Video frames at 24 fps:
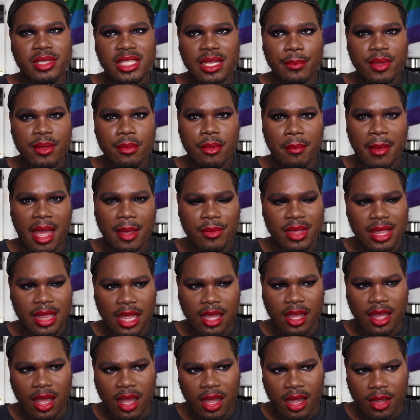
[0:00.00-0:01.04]
people might be
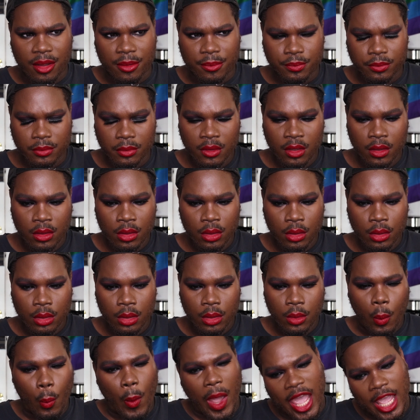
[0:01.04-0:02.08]
like,
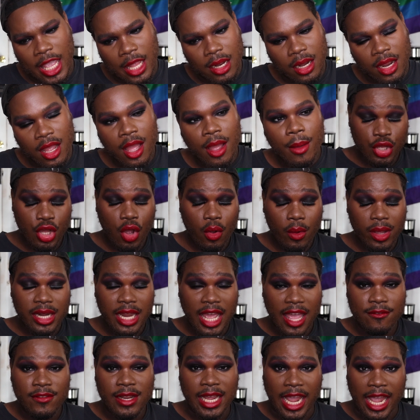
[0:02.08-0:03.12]
what? Go in
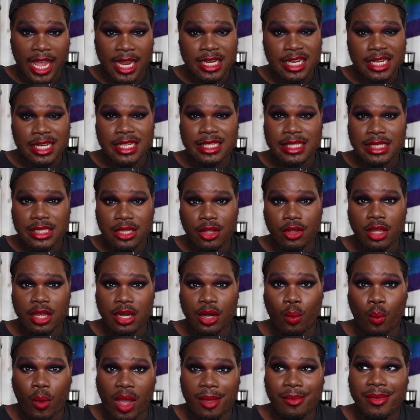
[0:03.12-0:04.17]
heavy-handed and still get
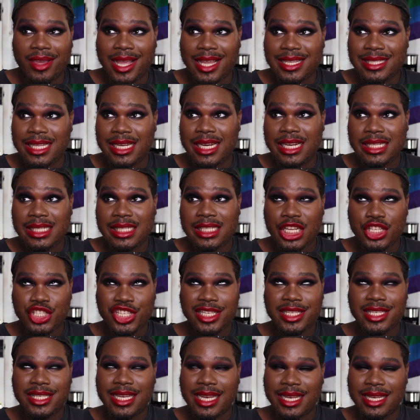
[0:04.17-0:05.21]
away because it is such
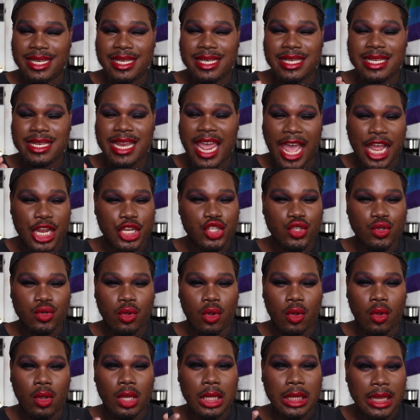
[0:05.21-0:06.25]
a
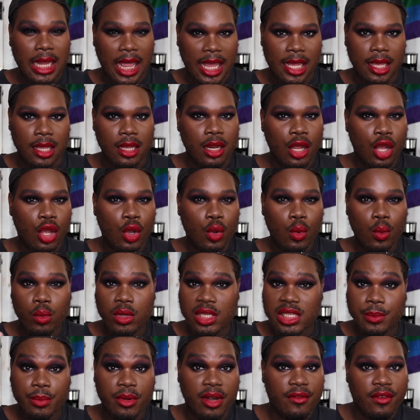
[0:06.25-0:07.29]
natural, light
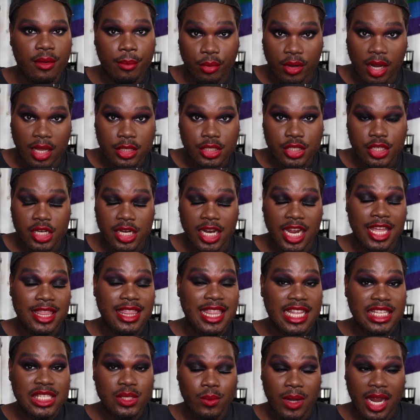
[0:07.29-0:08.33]
whisper of a bronzer, and
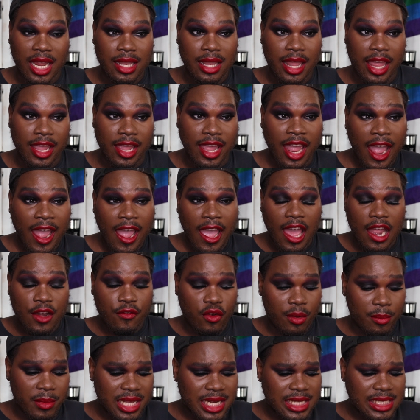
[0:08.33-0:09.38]
that's what I like. And
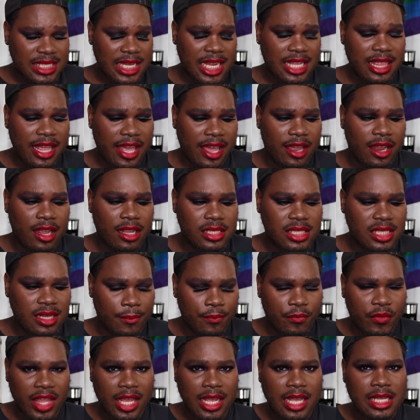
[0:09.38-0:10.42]
for me to say that
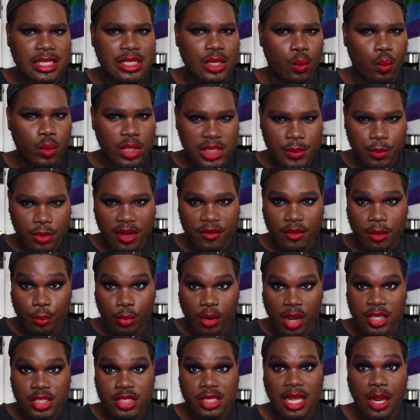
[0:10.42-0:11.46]
something is a whisper of a
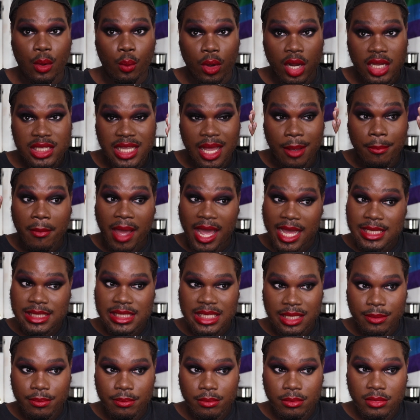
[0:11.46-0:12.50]
bronzer that works on my
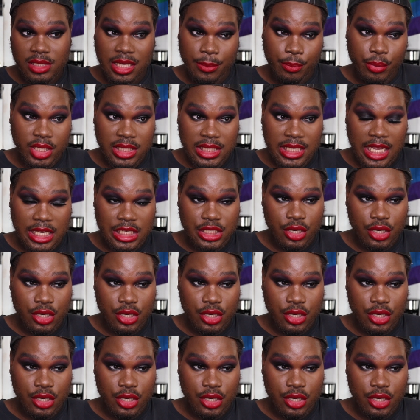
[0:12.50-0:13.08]
deeper skin